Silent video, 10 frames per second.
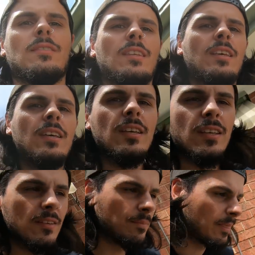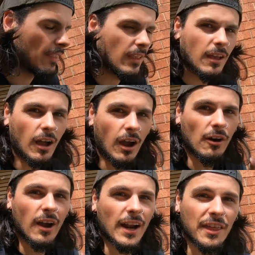
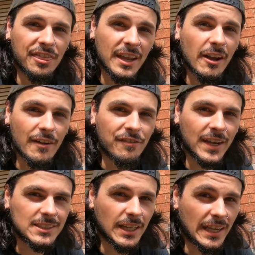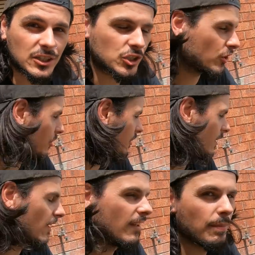I think I fixed the issue.
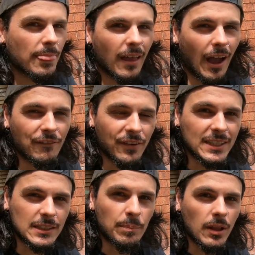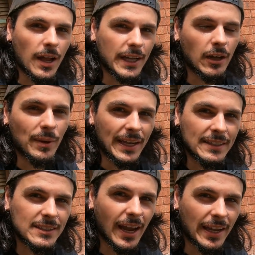I fixed the plugging on my
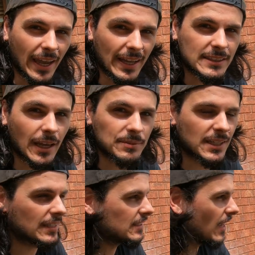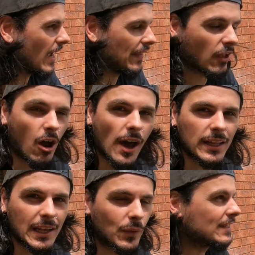intake air temp sensor and the
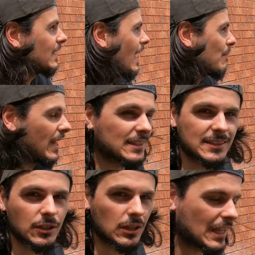idling went down, but it's still